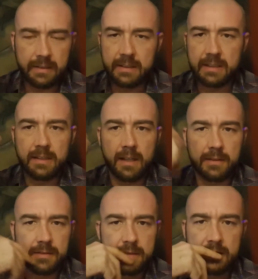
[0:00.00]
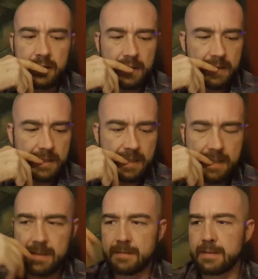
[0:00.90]
$6 on Discogs.
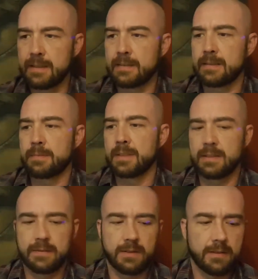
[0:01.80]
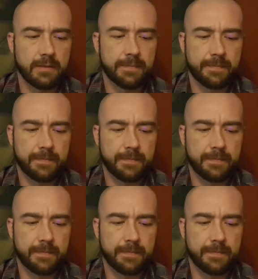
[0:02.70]
I don't think it's expensive at all.